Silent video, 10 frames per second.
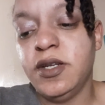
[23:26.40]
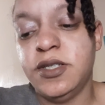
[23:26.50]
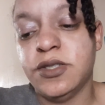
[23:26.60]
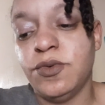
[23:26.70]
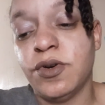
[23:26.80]

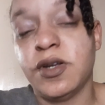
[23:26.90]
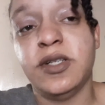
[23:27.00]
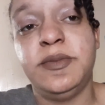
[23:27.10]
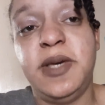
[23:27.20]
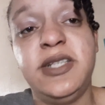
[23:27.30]
disorder,
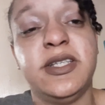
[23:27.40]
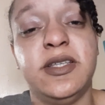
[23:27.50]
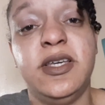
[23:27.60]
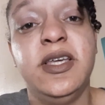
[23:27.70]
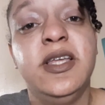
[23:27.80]
because
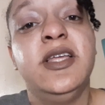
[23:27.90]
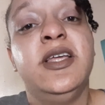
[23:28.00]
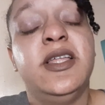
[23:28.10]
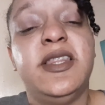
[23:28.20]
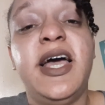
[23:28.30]
basically
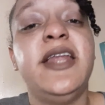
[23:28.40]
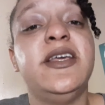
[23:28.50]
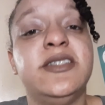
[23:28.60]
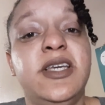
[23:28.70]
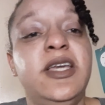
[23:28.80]
that
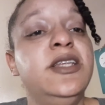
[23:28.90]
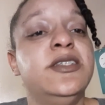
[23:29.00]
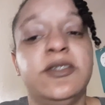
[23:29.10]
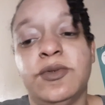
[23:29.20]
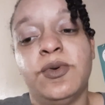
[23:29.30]
is an
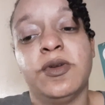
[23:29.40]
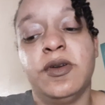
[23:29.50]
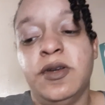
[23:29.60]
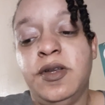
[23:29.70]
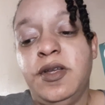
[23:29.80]
eating disorder.